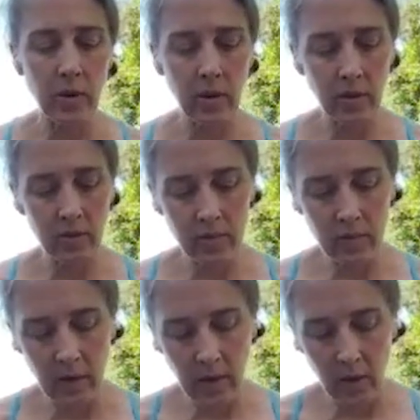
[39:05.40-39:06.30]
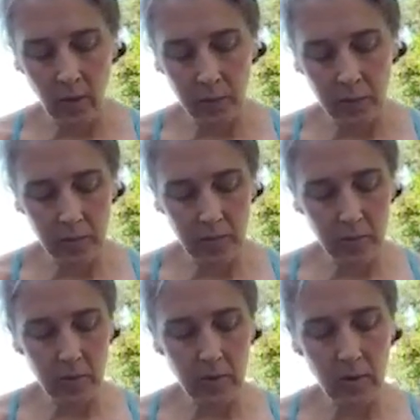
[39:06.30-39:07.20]
with to help
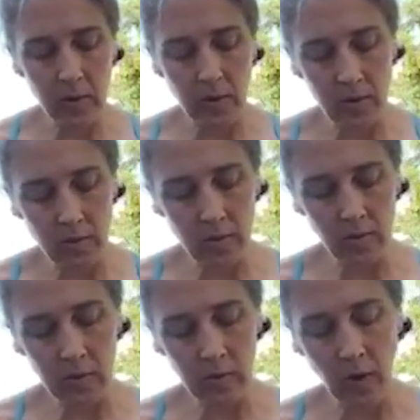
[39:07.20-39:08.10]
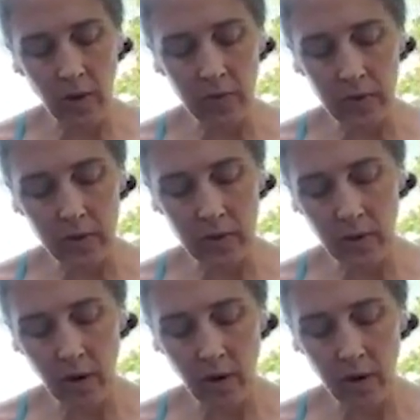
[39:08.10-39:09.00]
you soften
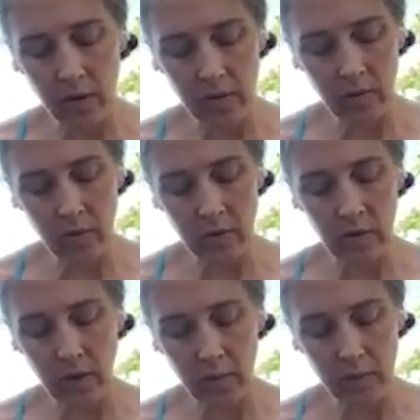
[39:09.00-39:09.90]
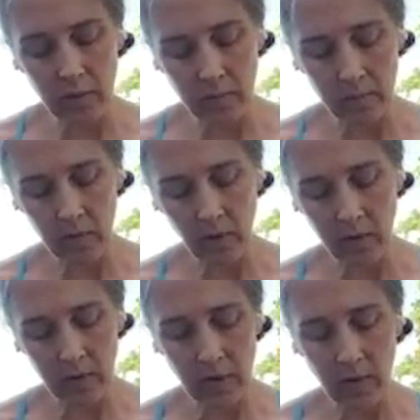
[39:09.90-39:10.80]
your heart towards them,
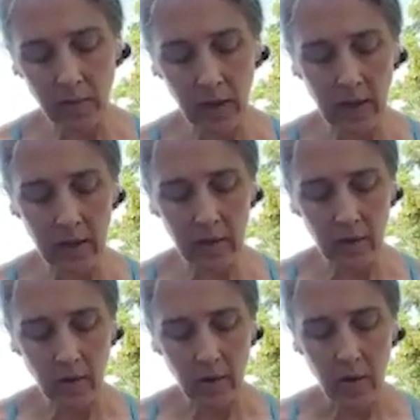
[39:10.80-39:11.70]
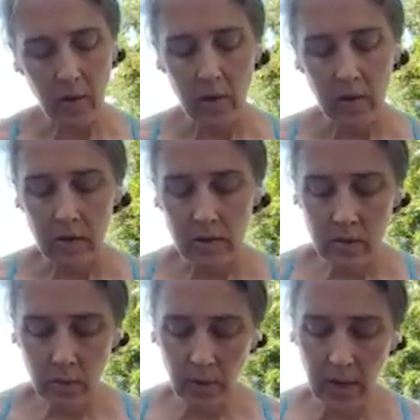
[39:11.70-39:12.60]
soften your mind.
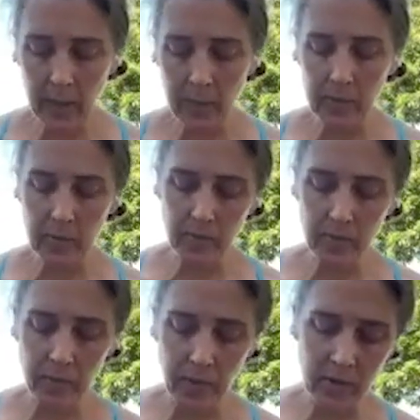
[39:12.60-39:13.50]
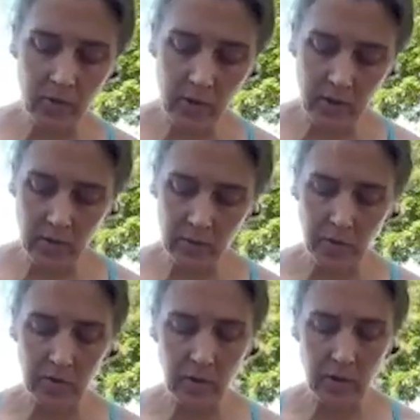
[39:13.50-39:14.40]
So perhaps picturing this
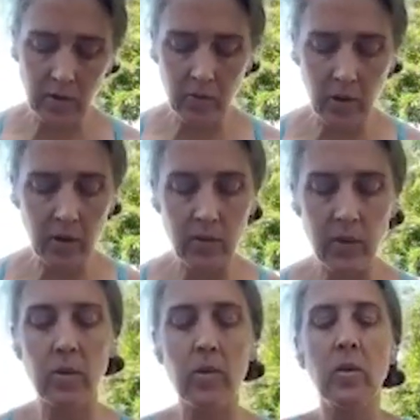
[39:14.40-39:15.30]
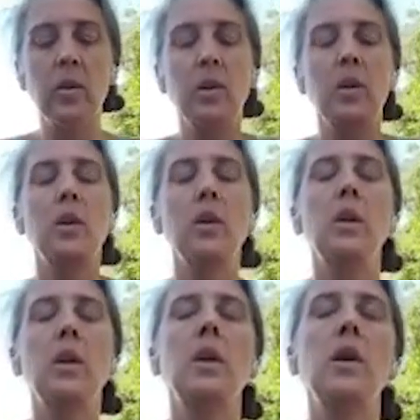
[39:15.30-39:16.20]
person in front of you
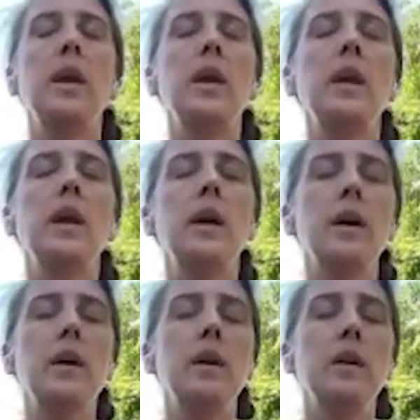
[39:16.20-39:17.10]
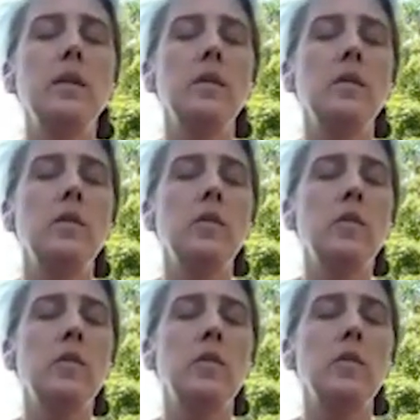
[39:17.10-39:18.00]
and
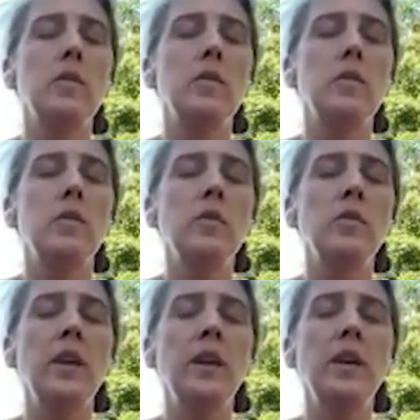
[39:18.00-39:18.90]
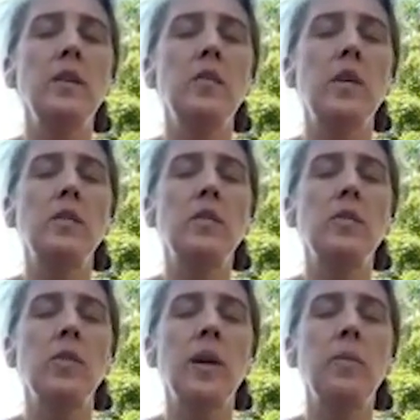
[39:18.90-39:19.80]
just getting a sense
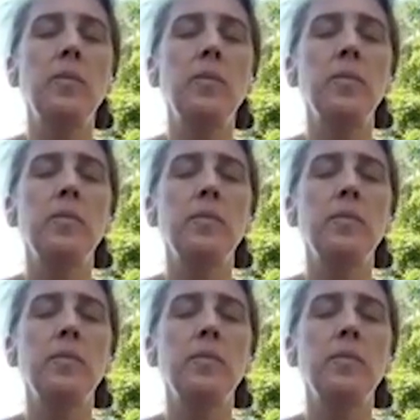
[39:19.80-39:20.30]
of them.